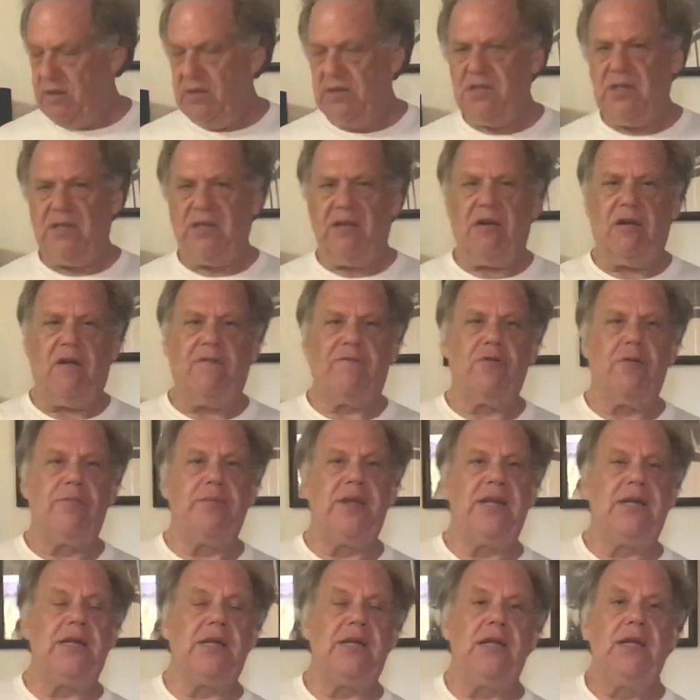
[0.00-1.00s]
Shut that off for a
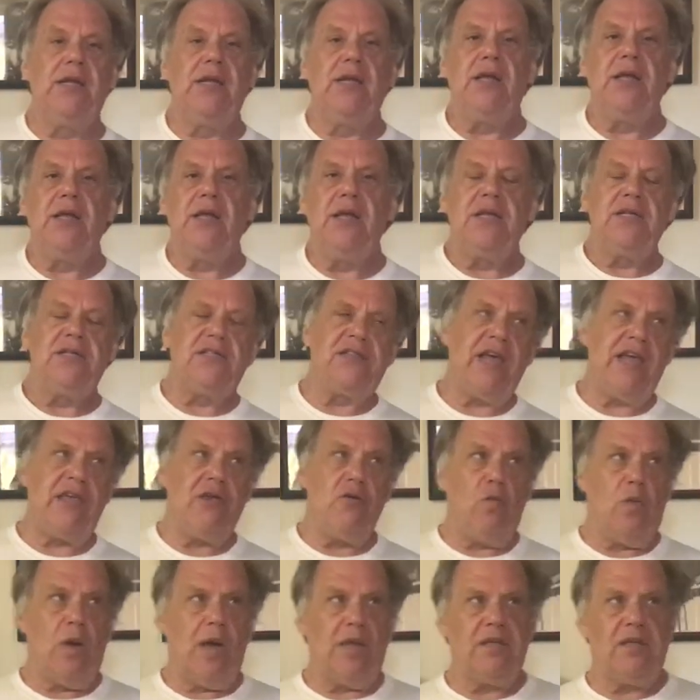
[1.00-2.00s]
minute. Say
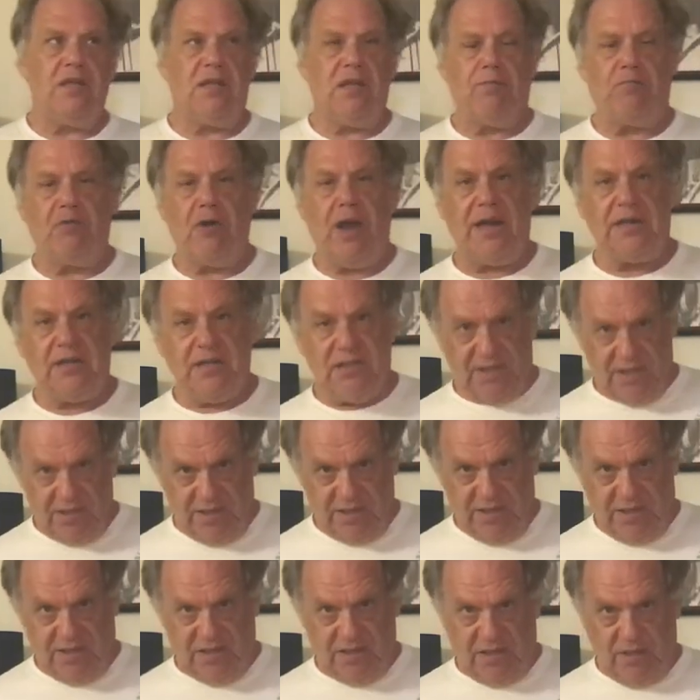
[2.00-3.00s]
you wanted to practice the
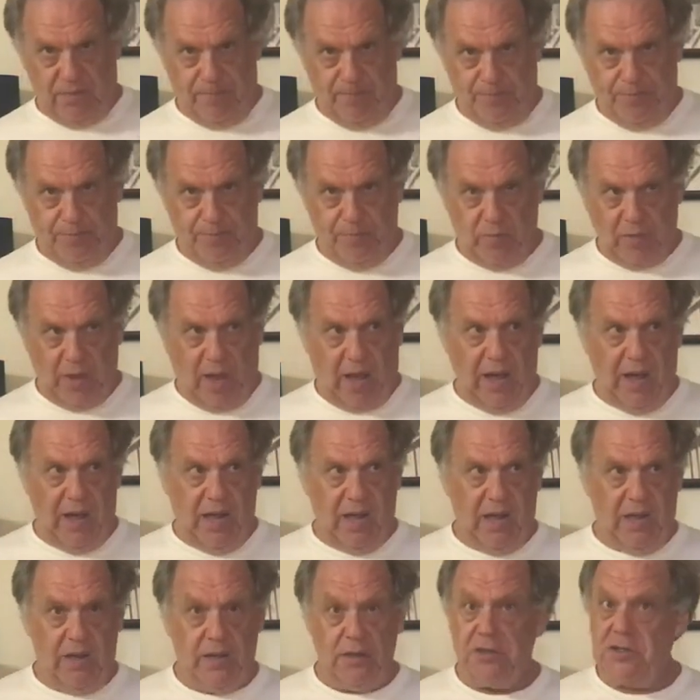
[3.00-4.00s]
system
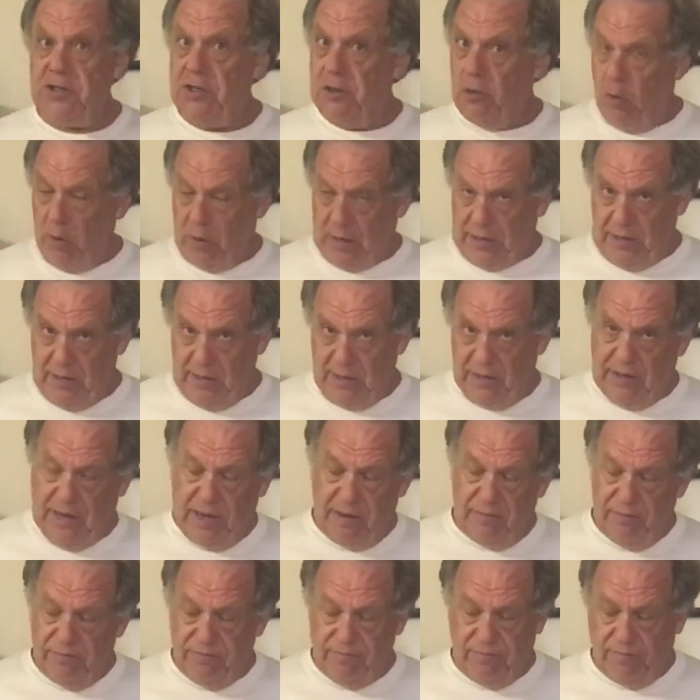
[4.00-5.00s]
uh, slowly.
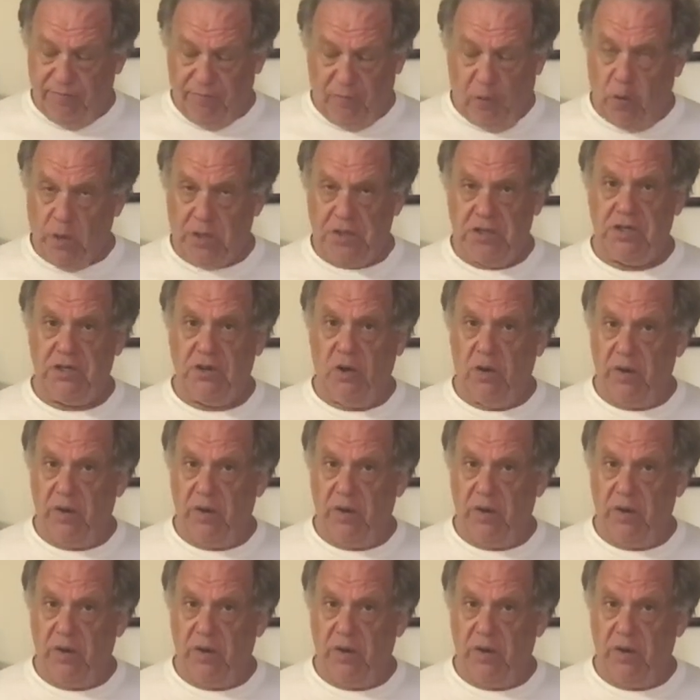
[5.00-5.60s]
I, of course,